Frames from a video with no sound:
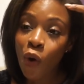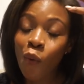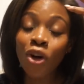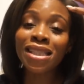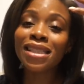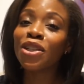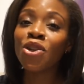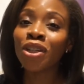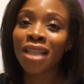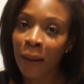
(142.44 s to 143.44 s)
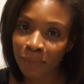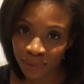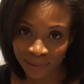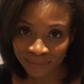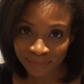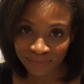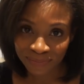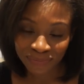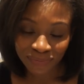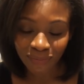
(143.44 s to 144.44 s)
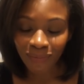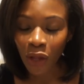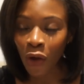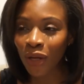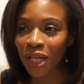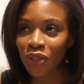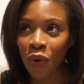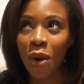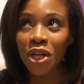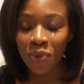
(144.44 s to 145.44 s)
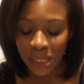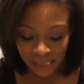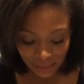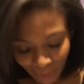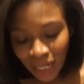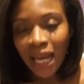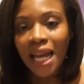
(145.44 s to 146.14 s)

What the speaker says: what did not happen? Okay, so where do I start?